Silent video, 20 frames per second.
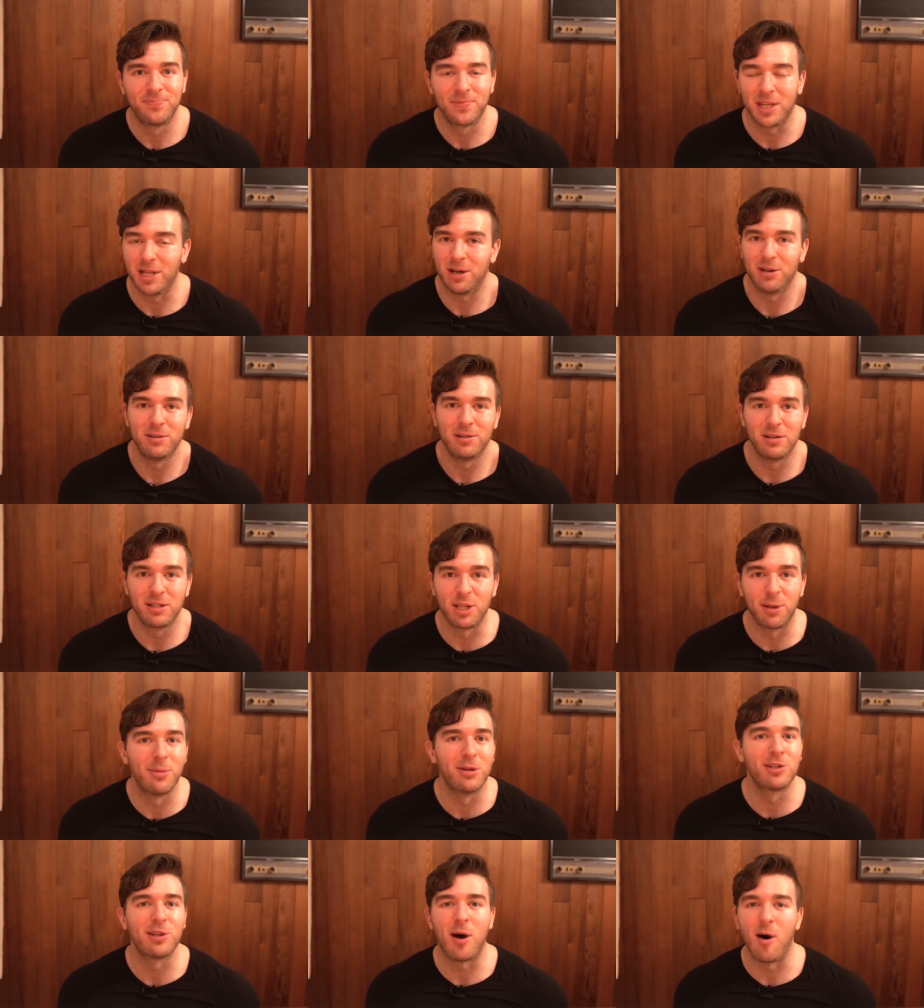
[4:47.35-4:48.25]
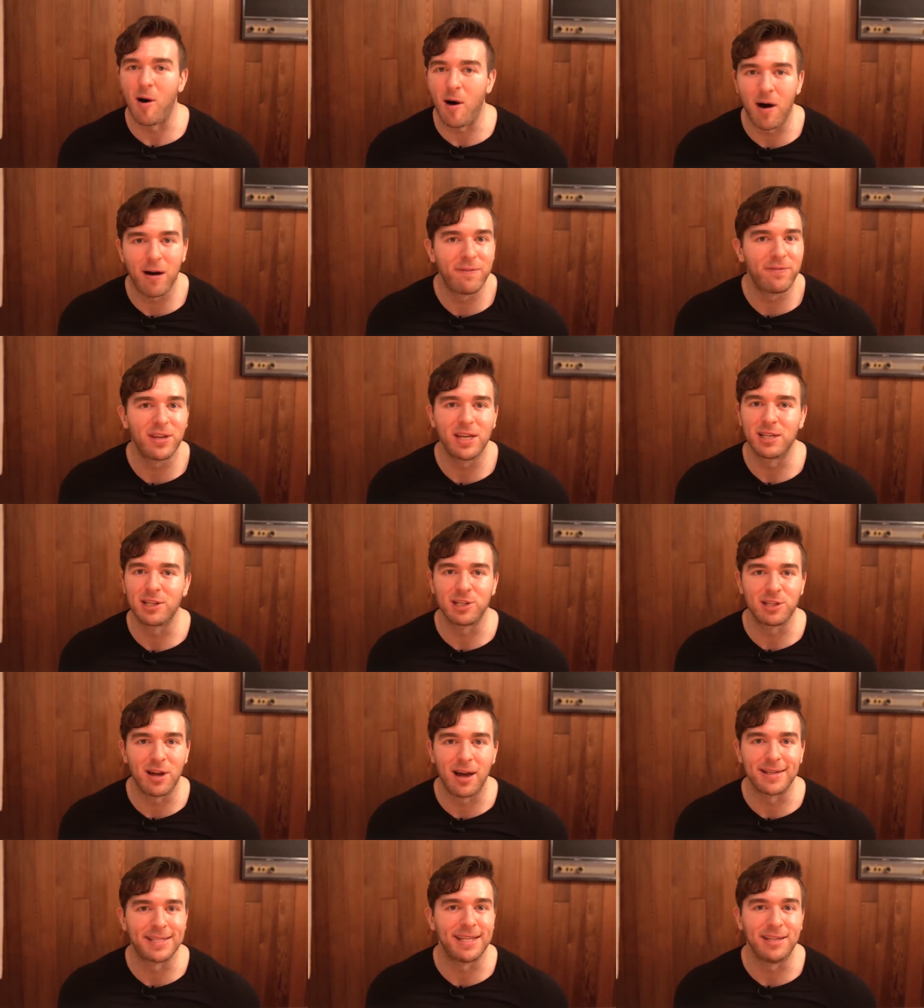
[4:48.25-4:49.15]
You know, it's the most obvious
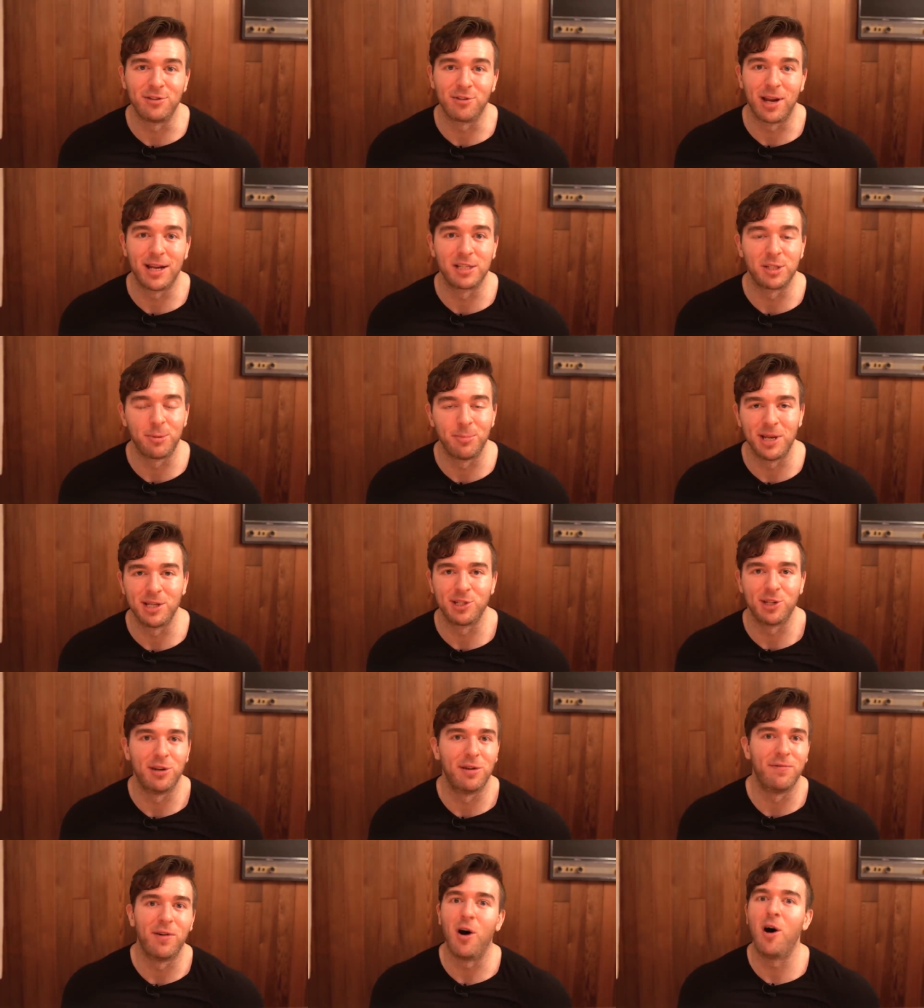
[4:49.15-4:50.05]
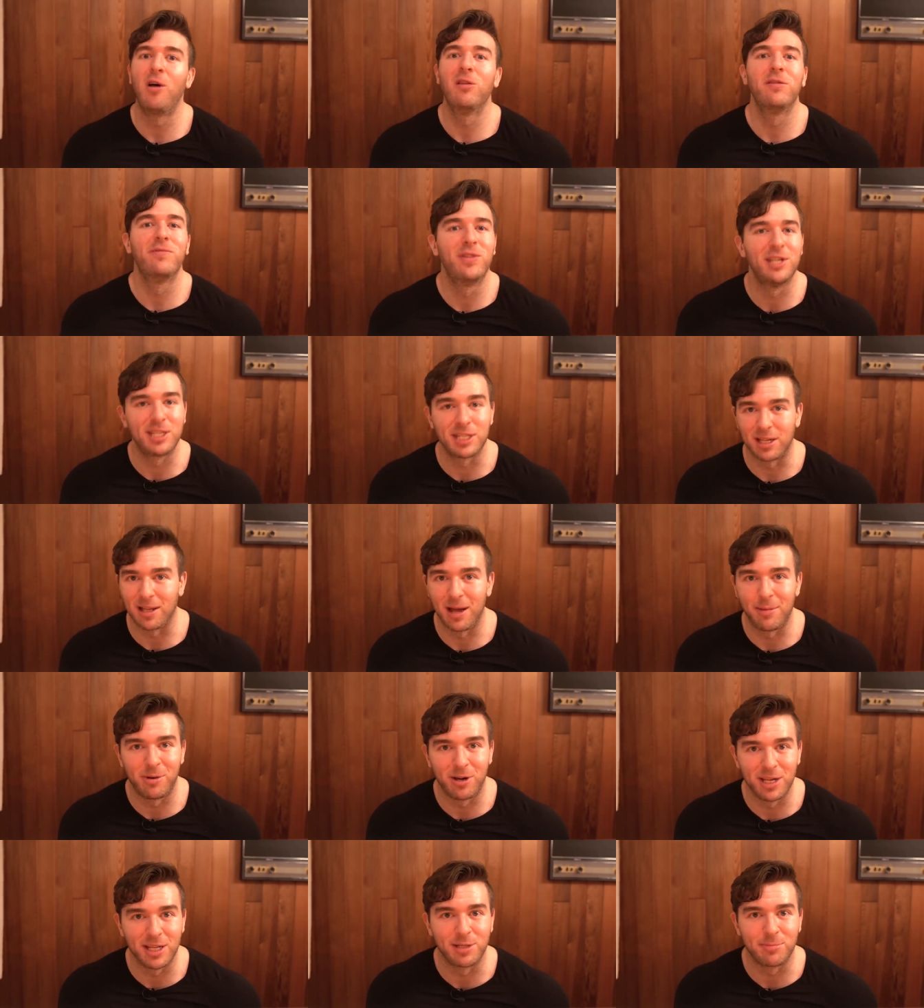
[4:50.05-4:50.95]
saucy transformation of all of the
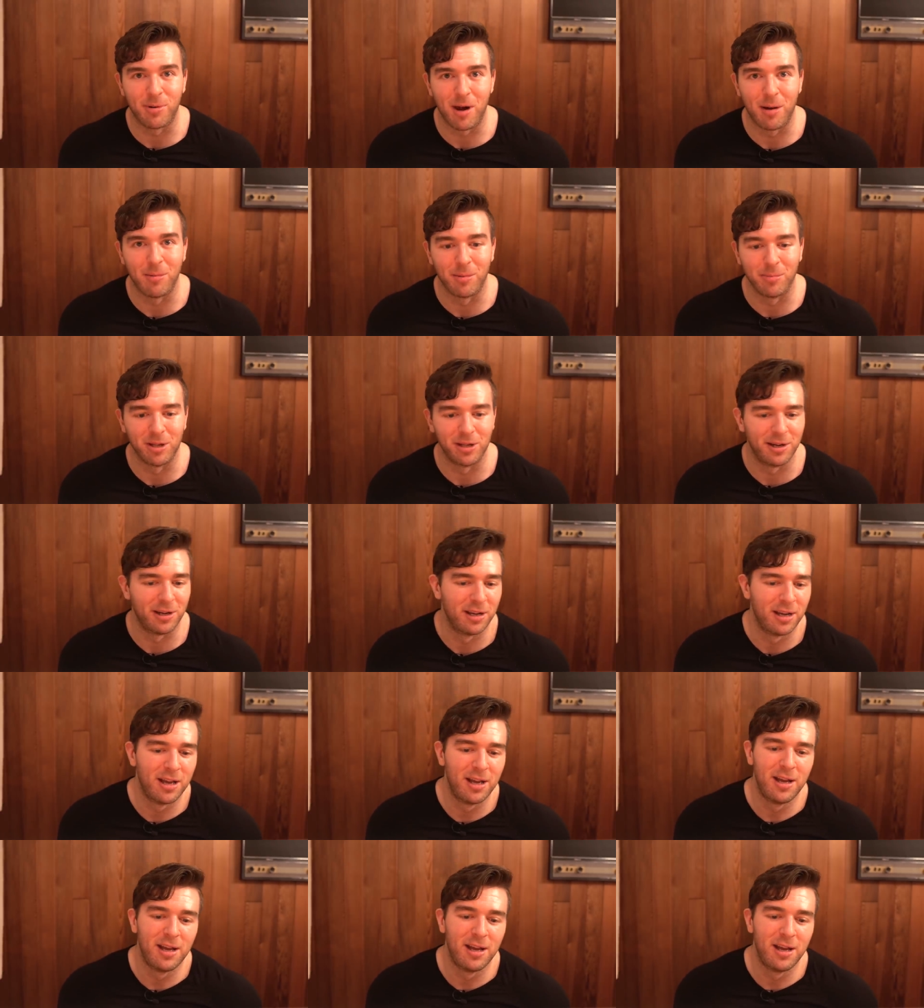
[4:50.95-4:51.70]
celebrities probably.